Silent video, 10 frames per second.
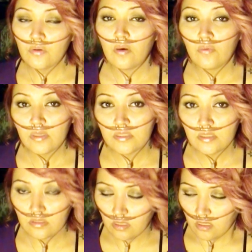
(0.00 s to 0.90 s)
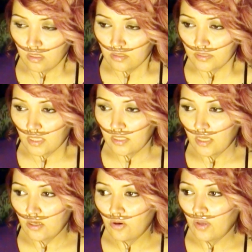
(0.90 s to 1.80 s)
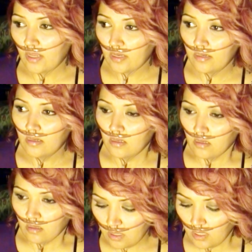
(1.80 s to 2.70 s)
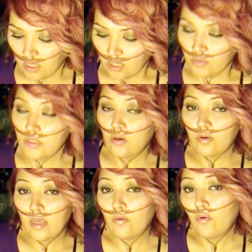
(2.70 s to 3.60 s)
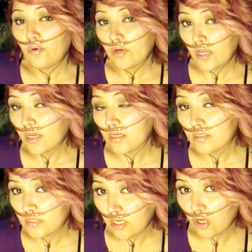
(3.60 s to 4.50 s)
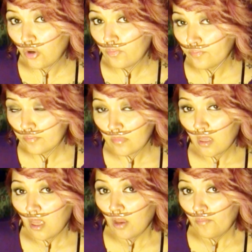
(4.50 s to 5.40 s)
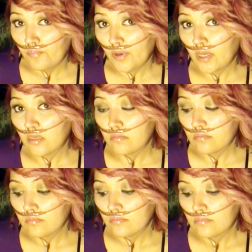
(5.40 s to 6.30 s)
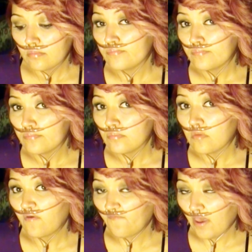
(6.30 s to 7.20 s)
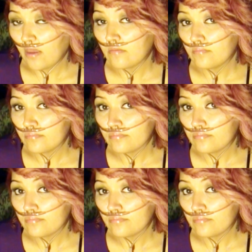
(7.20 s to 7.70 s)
So I went to San Diego, and he was like, okay, well, we're not gonna say no, but you're fat.